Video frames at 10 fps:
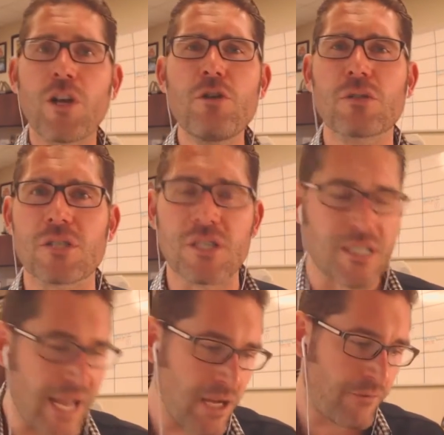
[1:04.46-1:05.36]
what do you
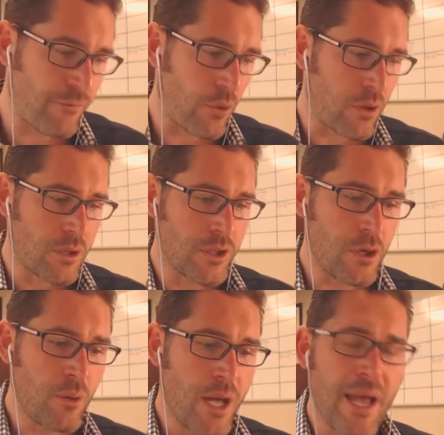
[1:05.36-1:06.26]
stand for, you
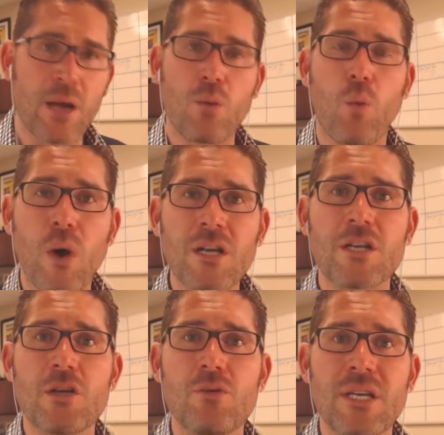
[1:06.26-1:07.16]
know, and what
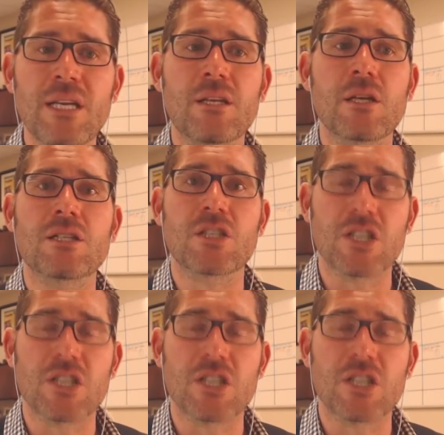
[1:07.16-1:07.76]
do you need to